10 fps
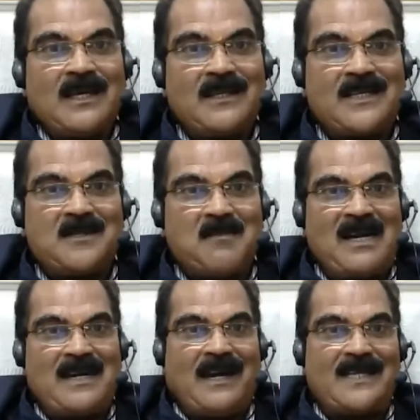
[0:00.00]
This is
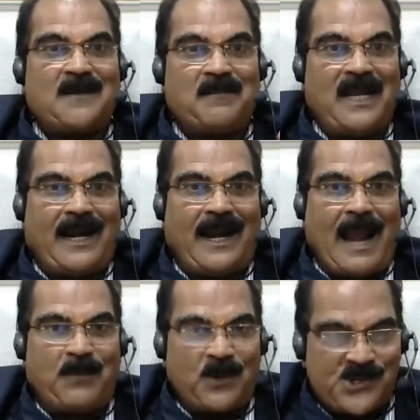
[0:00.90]

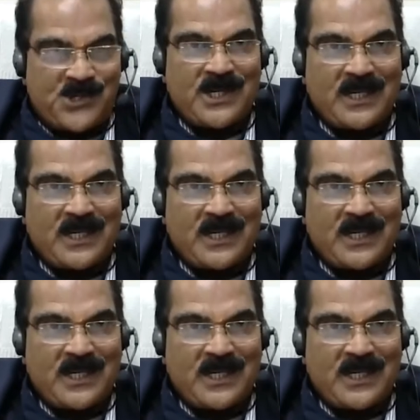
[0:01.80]
multidisciplinary approach.